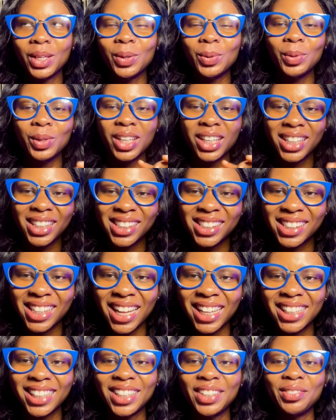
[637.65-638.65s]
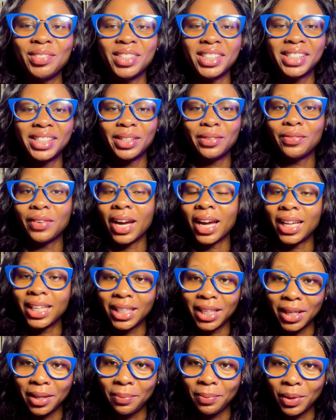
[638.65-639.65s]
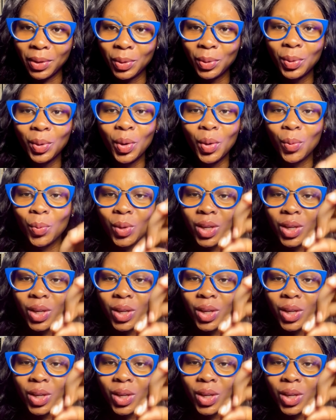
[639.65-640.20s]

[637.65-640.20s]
they will instantly receive an email